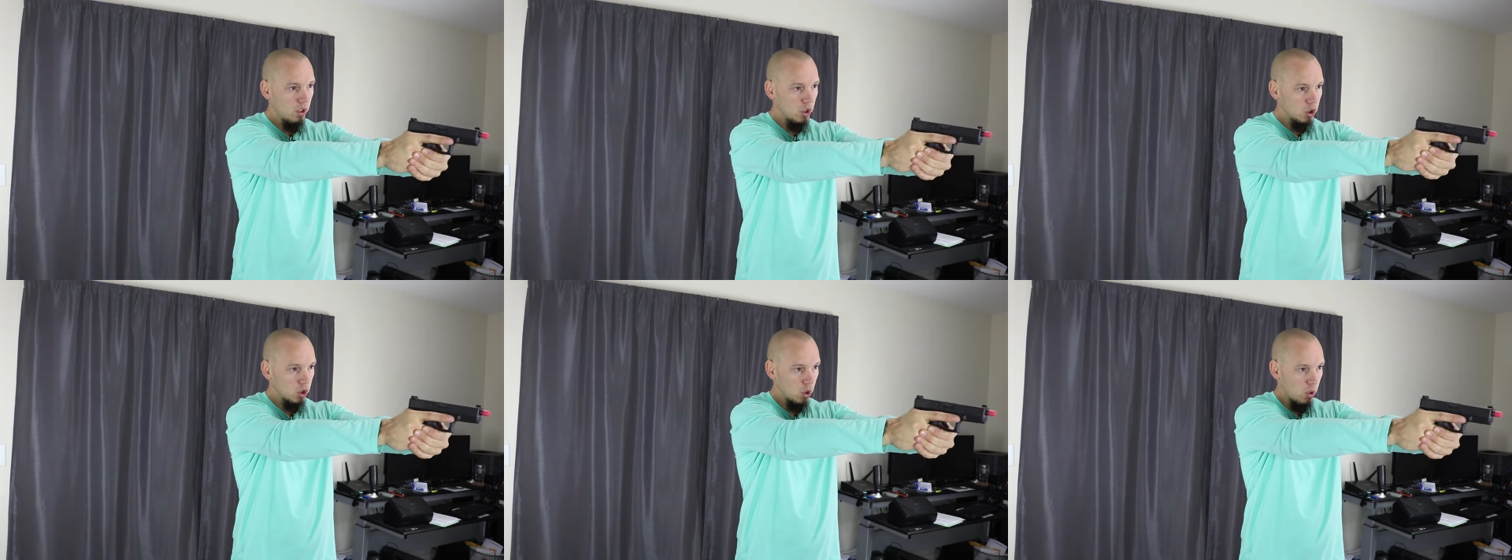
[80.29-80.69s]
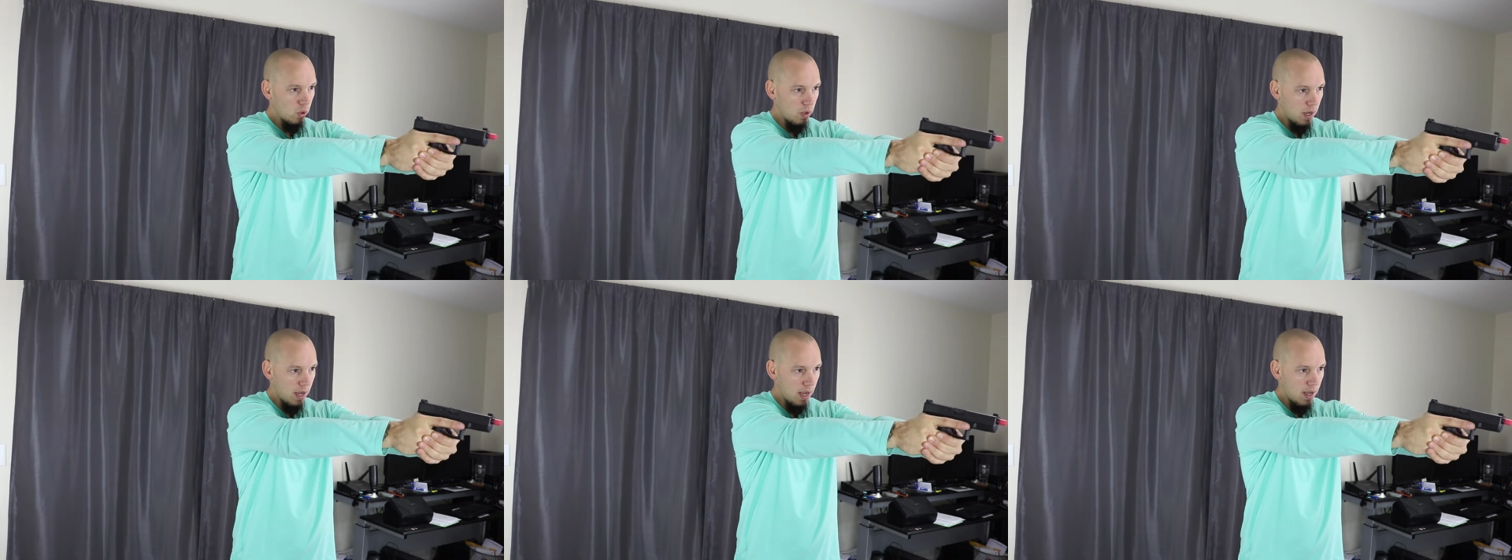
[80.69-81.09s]

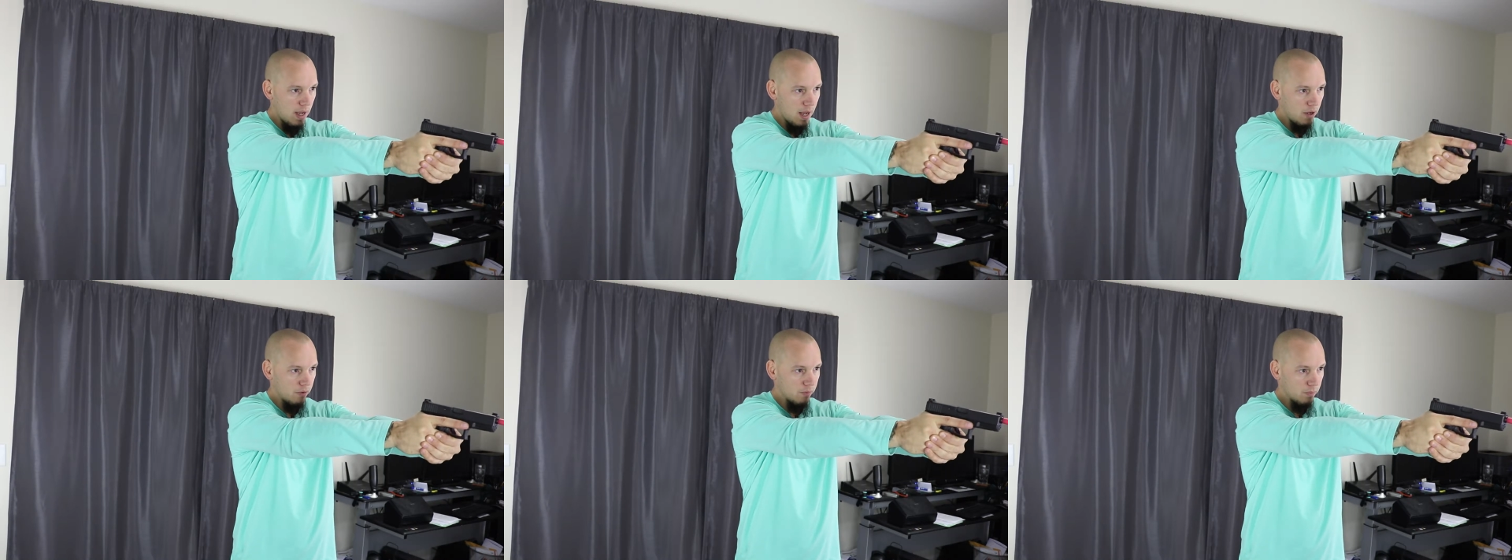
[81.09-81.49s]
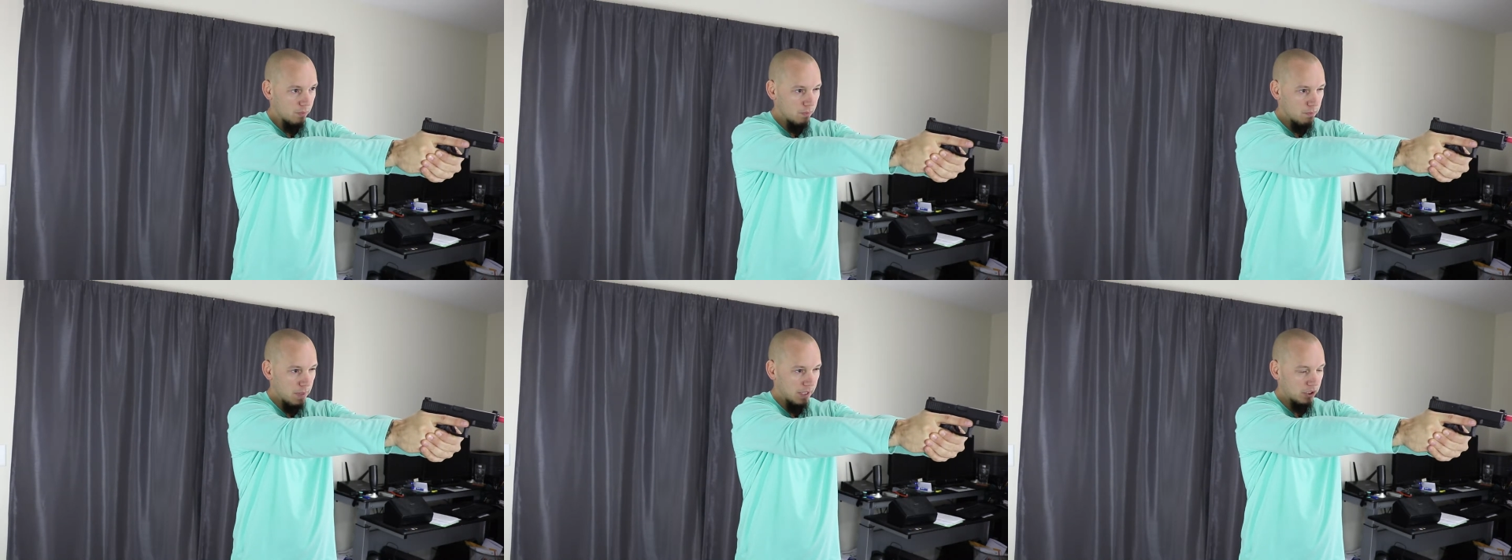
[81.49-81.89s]
So I'll
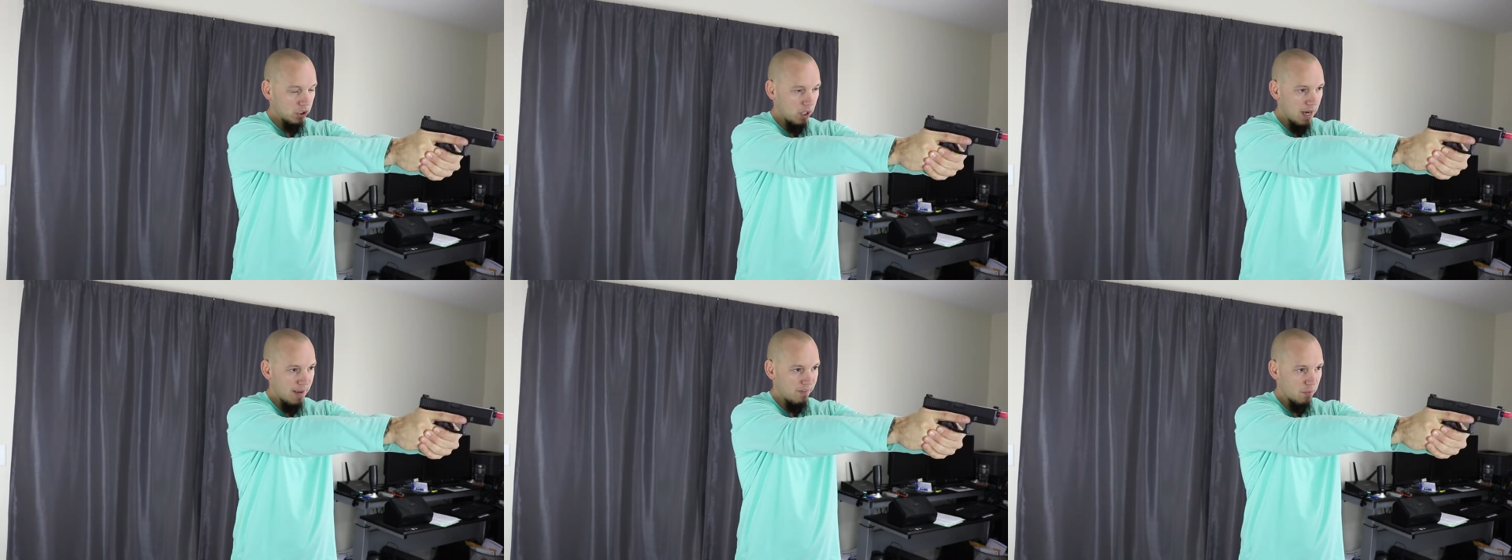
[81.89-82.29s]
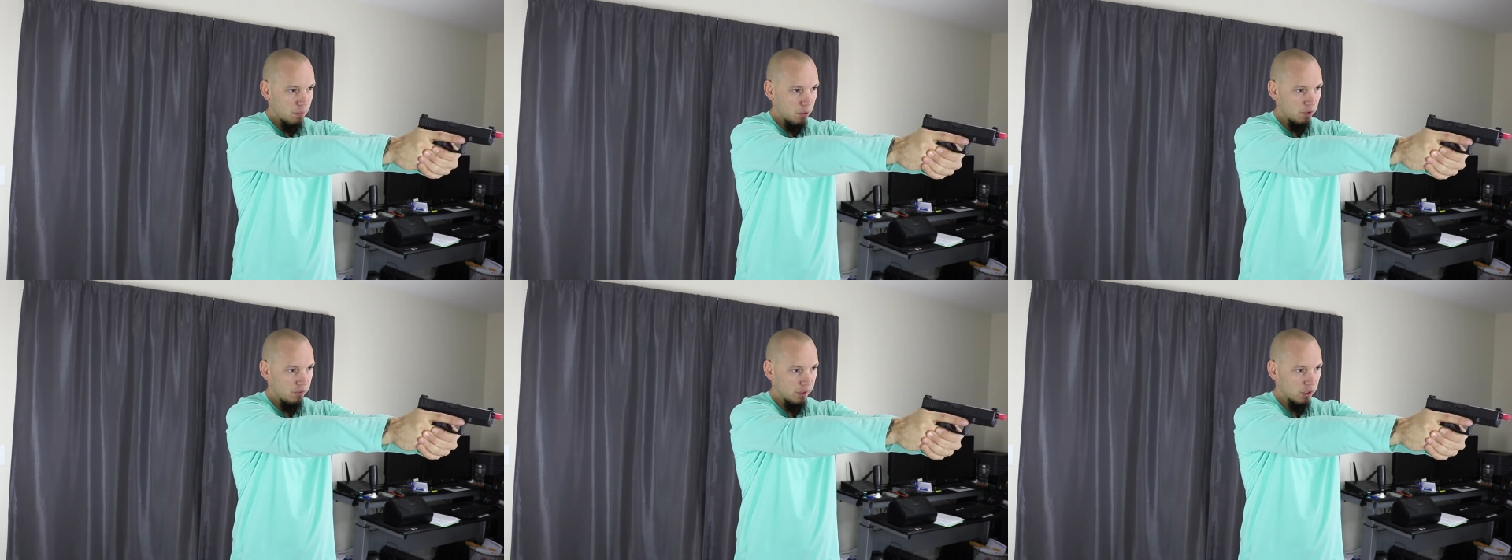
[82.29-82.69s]
make sure I have a
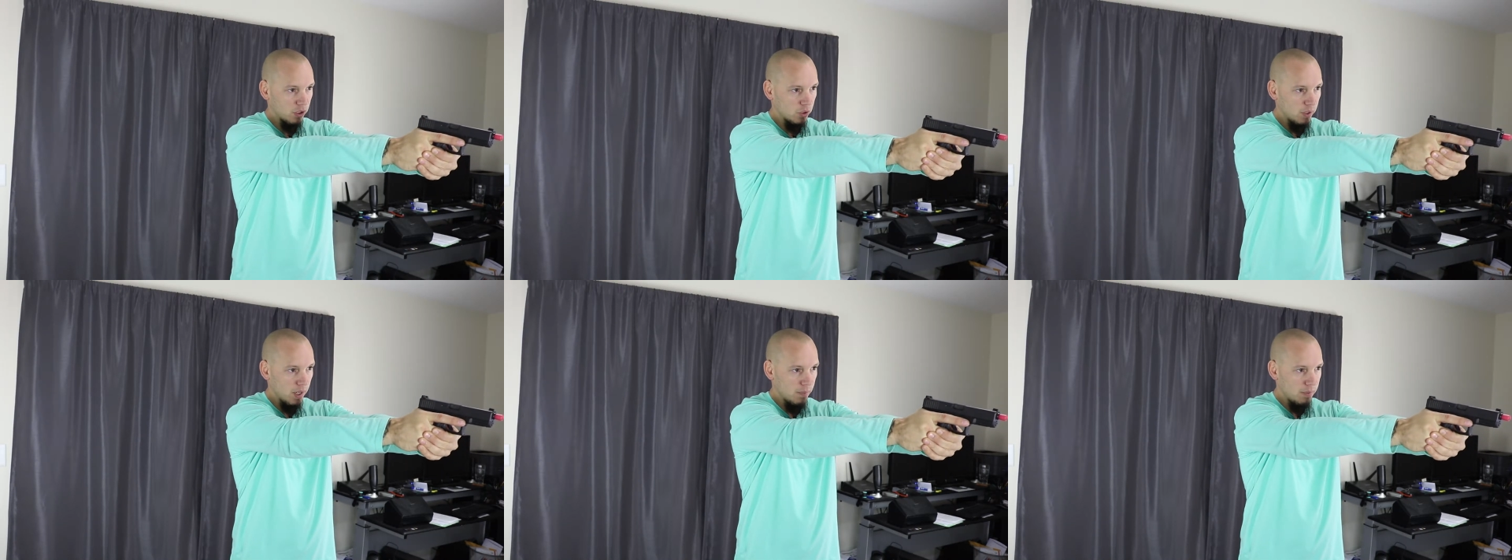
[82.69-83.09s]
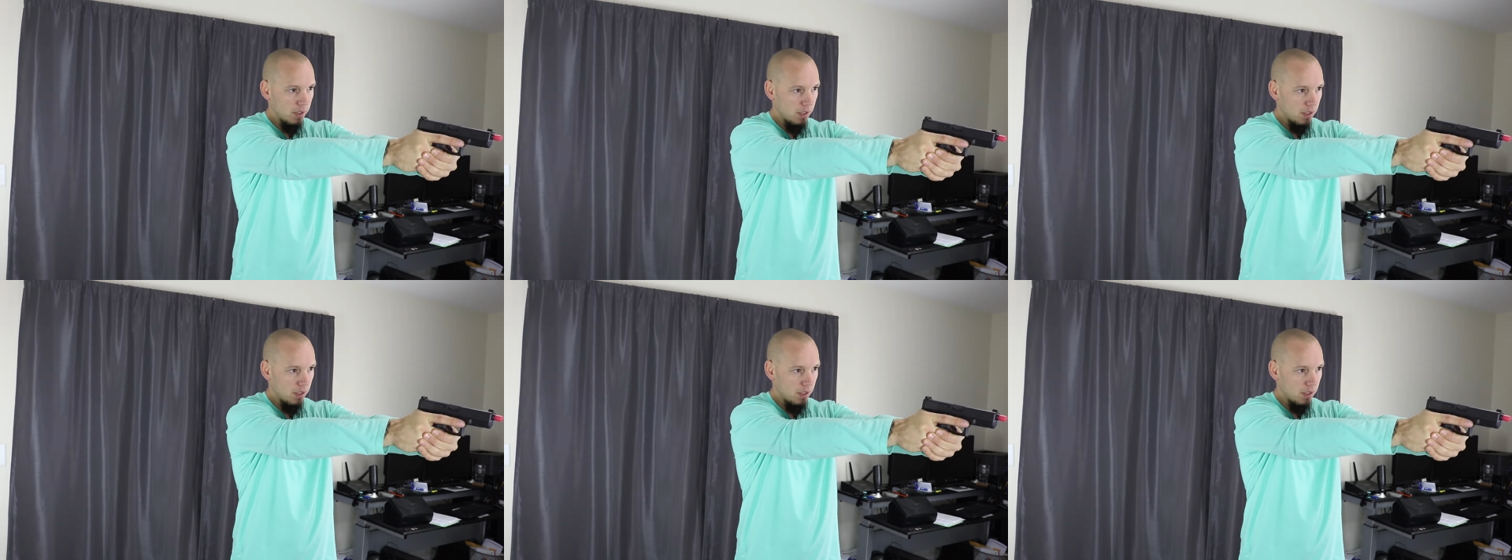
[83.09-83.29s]
perfect grip.